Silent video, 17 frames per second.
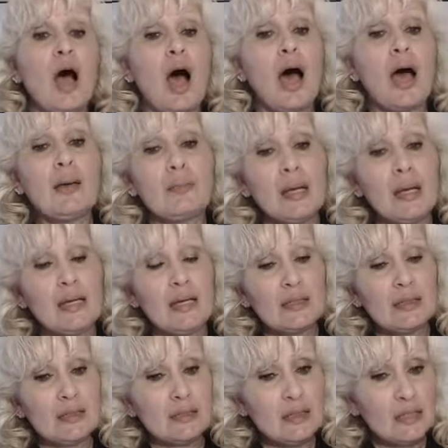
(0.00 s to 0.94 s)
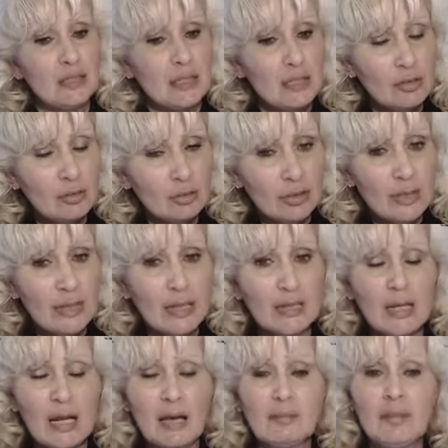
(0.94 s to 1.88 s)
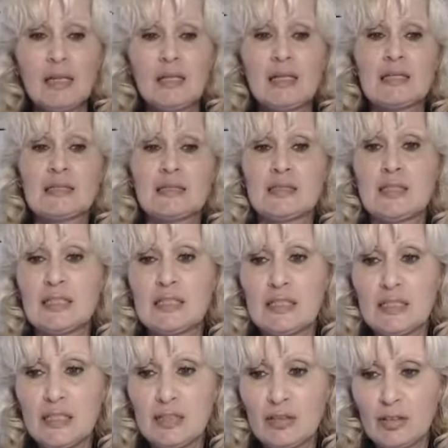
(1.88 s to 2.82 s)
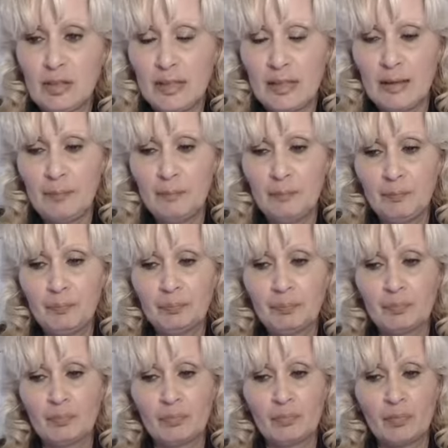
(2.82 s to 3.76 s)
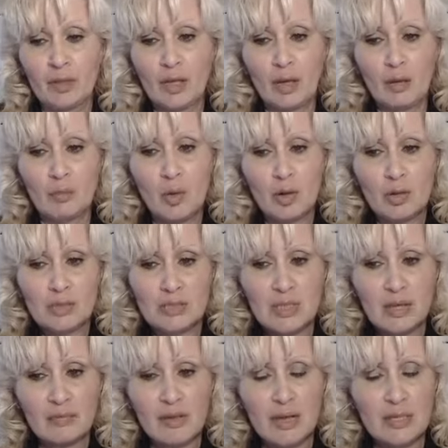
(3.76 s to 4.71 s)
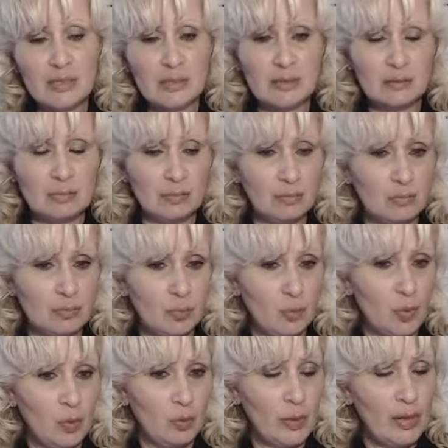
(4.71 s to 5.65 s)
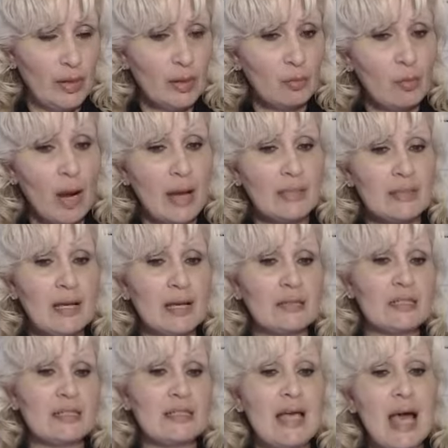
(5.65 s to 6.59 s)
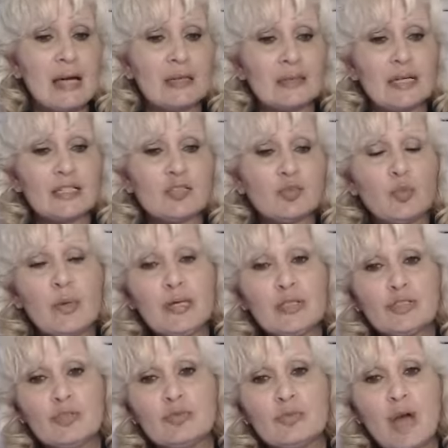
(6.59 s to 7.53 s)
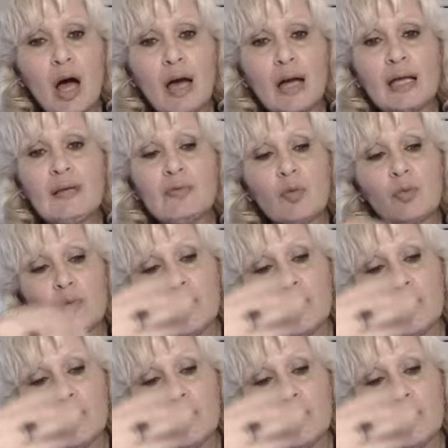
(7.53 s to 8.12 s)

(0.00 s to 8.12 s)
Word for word: I mean it literally and I mean it sincerely. Most of us, when we get right down to tactics, we do not even